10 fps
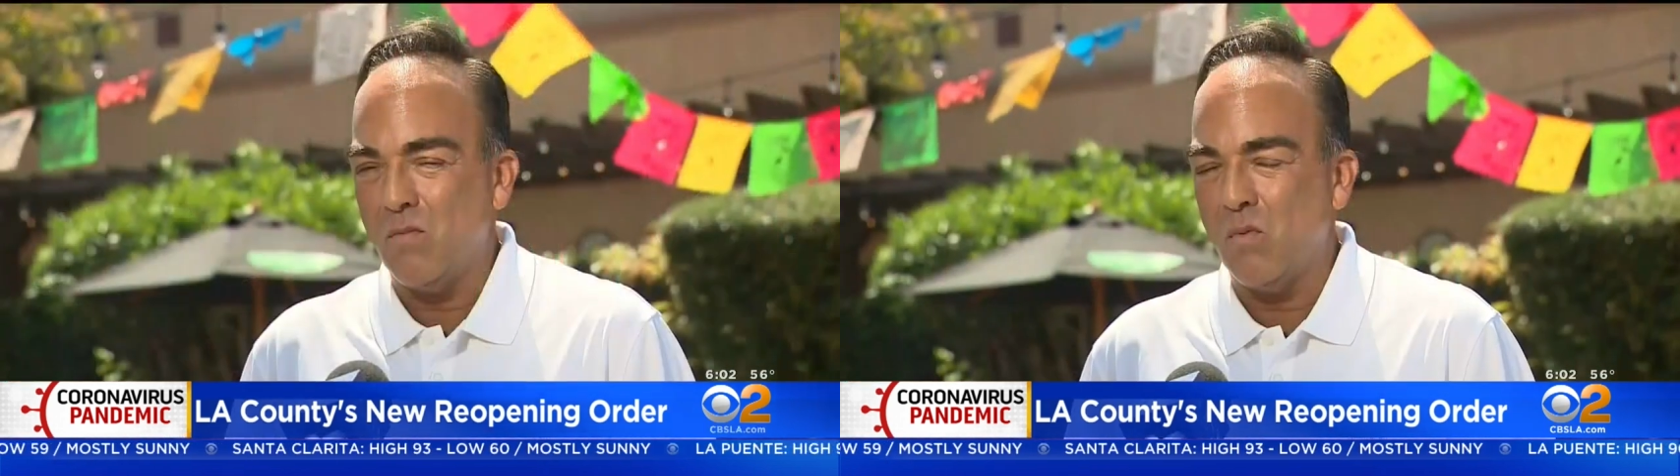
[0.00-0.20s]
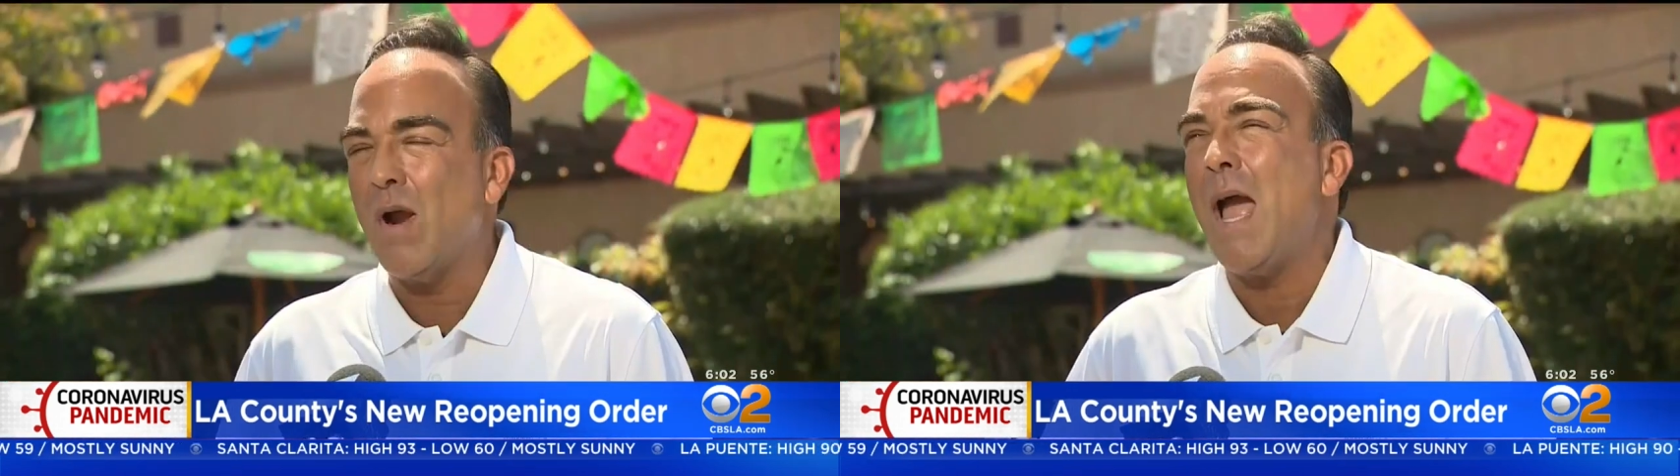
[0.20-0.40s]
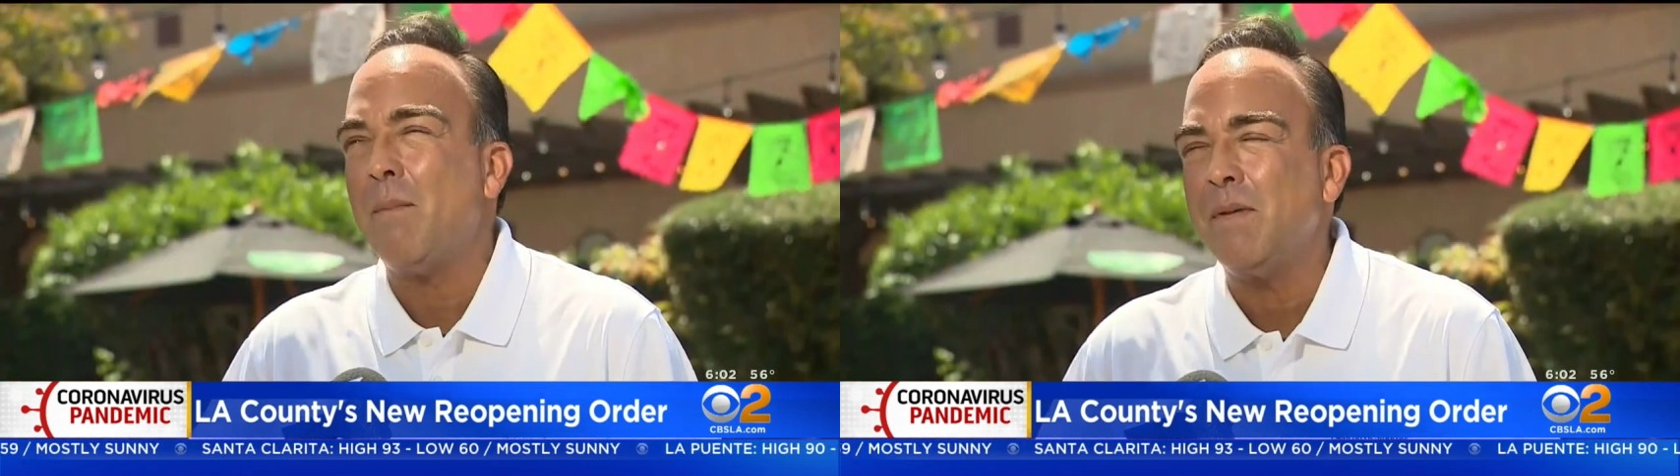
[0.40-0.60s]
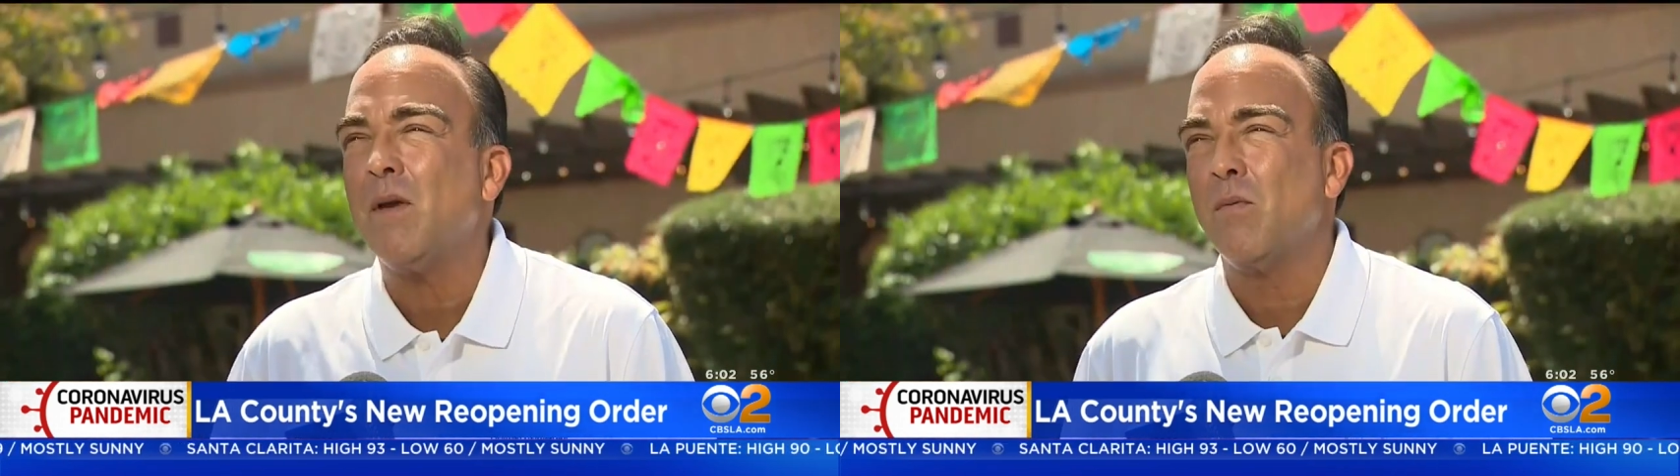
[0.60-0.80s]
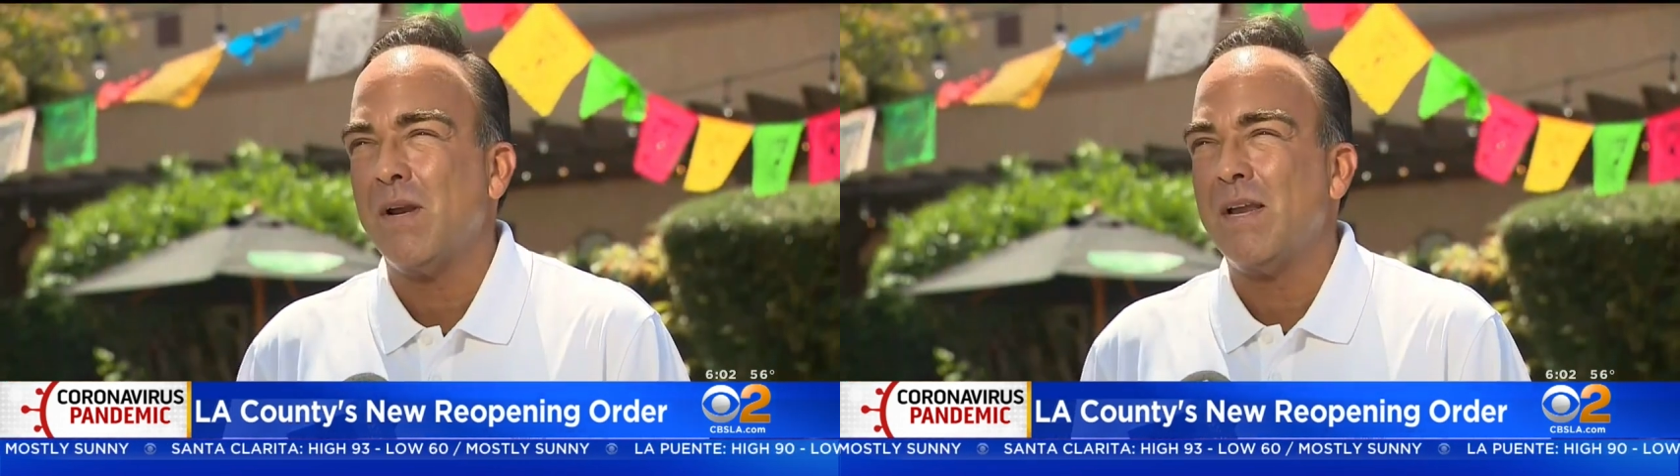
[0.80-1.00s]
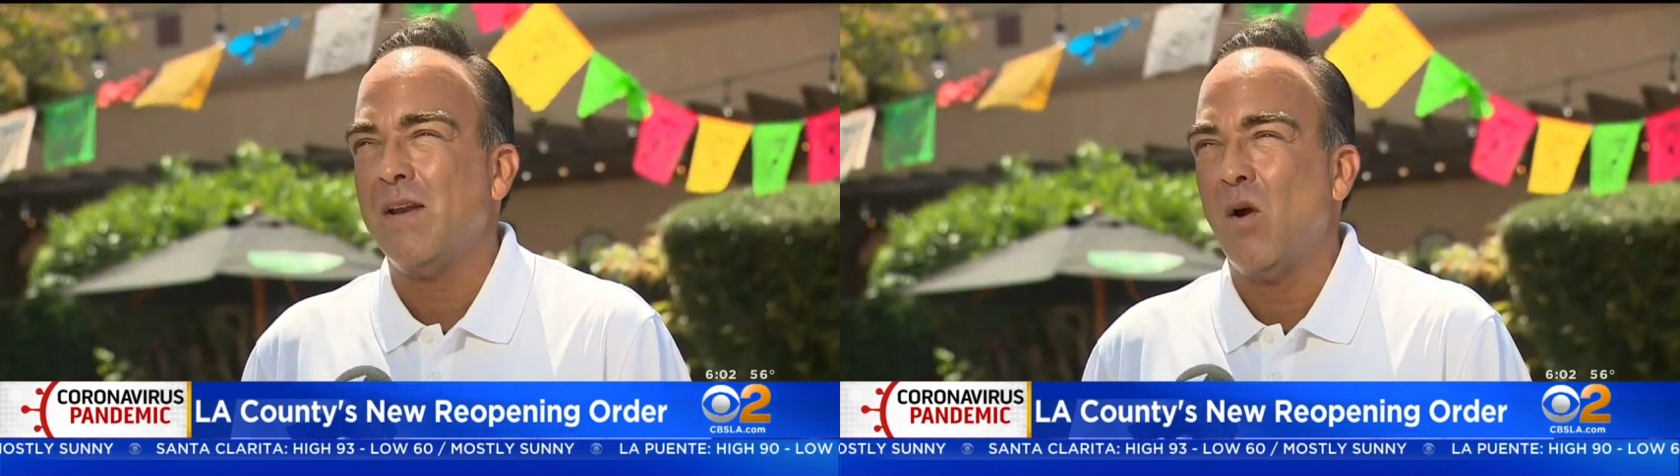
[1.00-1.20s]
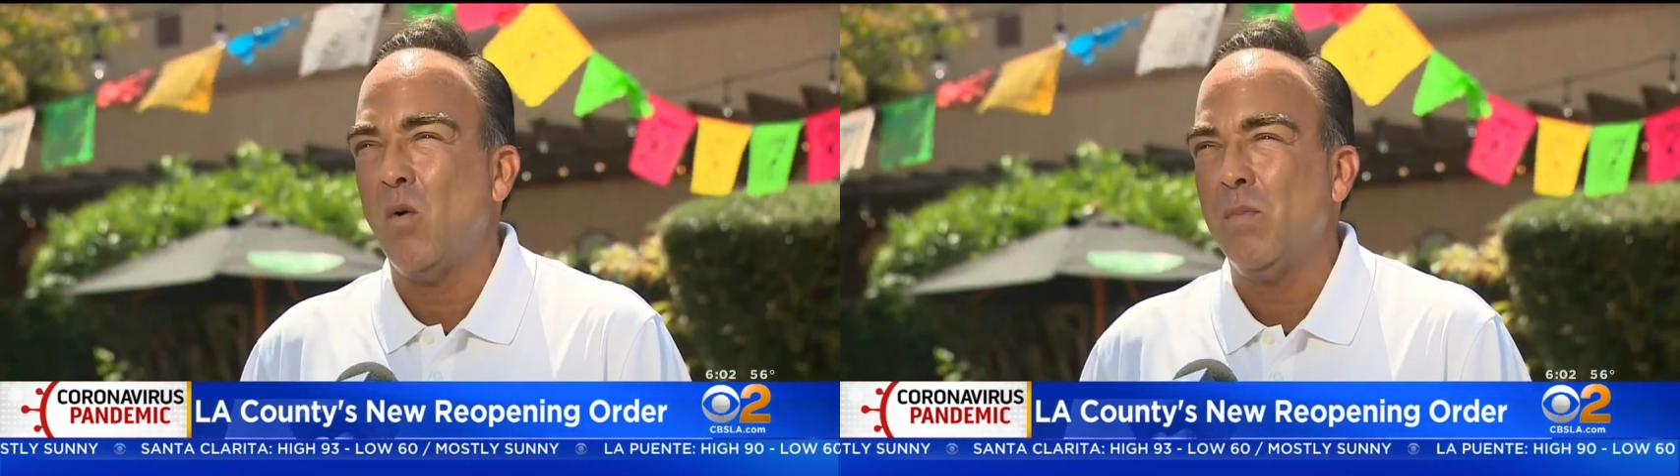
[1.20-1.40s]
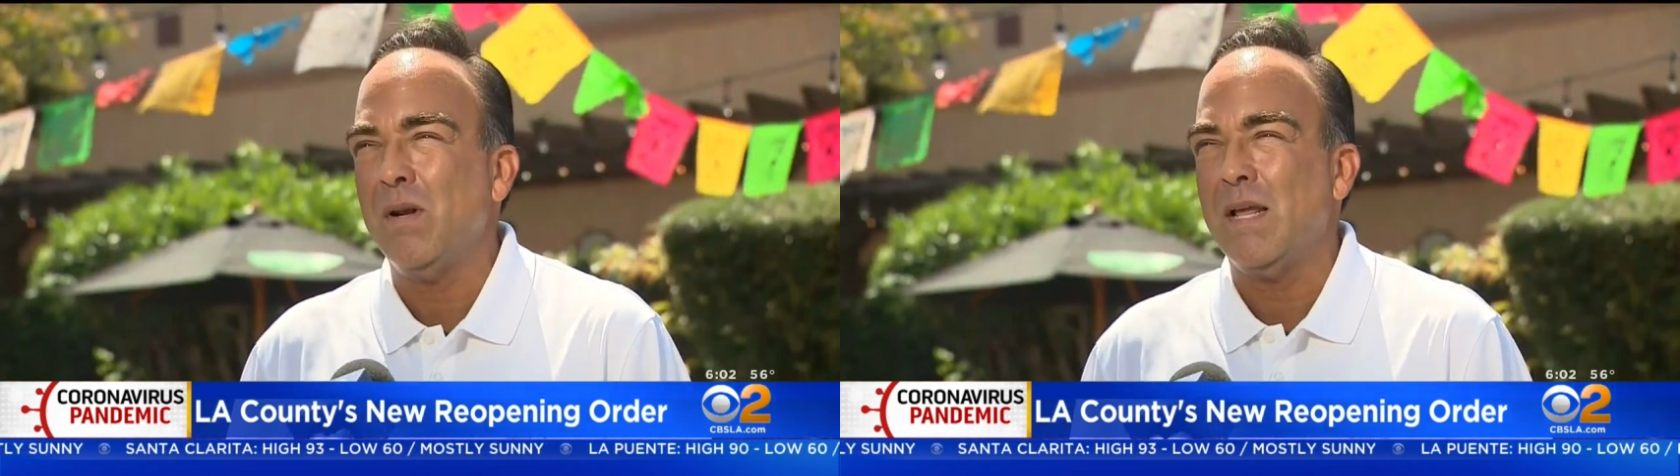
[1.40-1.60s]
We're happy that we're getting to
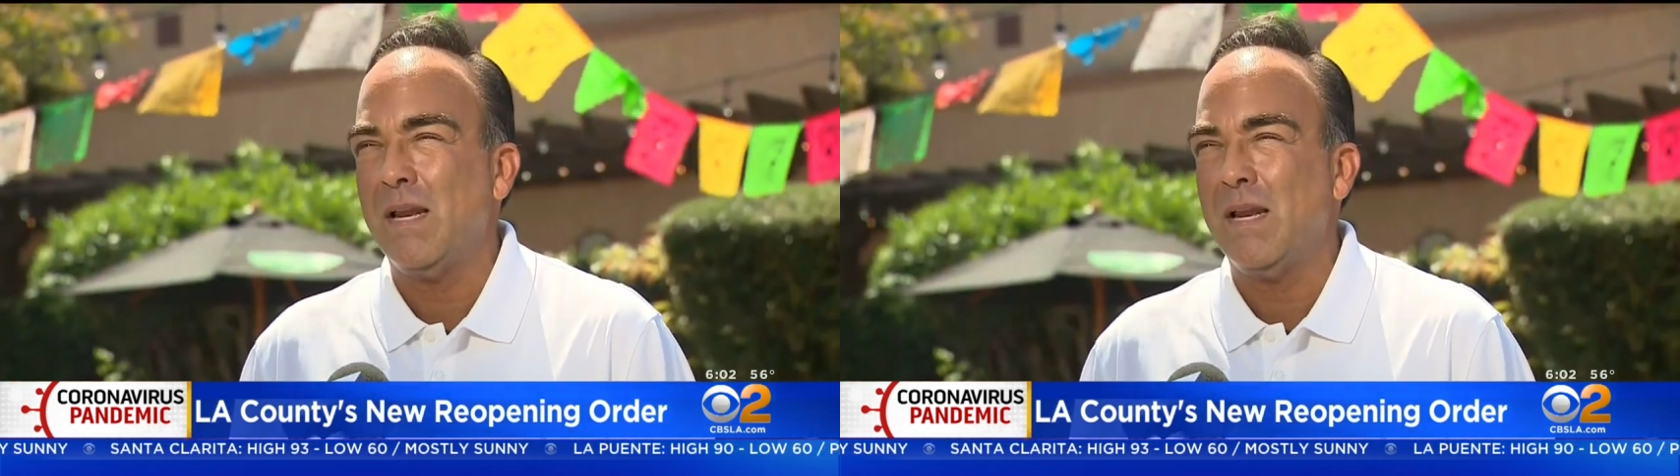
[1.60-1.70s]
open